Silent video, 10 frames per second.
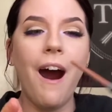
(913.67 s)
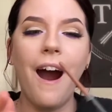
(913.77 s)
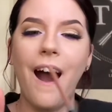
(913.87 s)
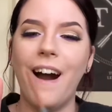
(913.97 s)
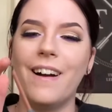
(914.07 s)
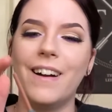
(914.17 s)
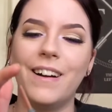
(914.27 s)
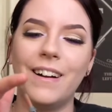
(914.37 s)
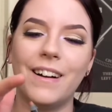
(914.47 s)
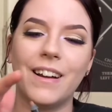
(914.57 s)

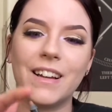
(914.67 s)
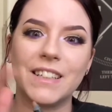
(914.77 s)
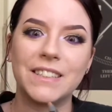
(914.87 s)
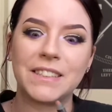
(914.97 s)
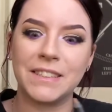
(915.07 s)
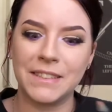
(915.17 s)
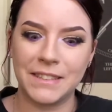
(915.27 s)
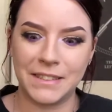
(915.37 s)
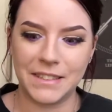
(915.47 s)
Nothing is said.